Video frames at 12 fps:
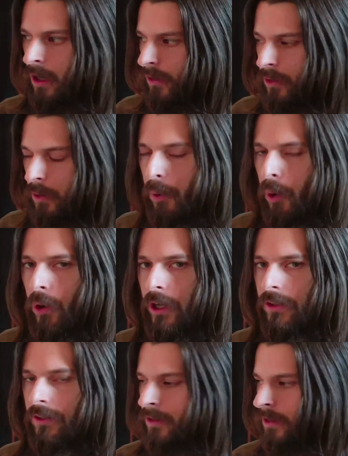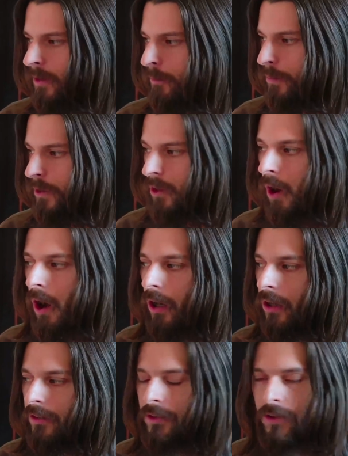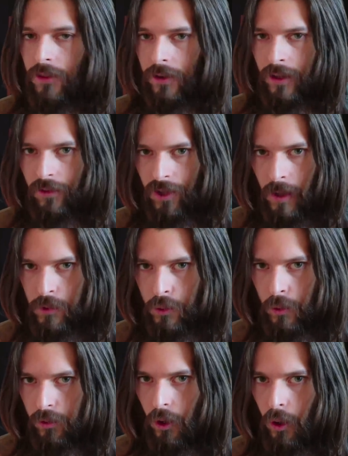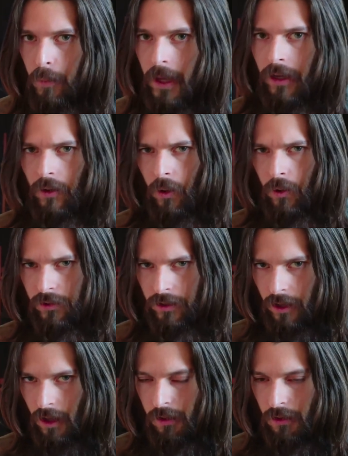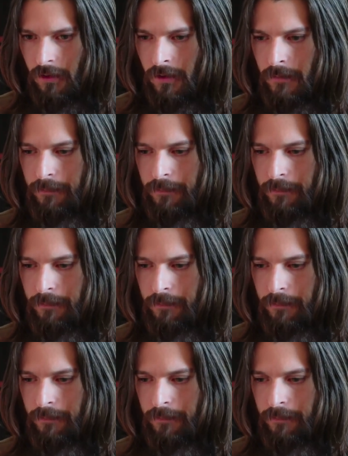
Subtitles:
to point beyond the conceptual domain altogether.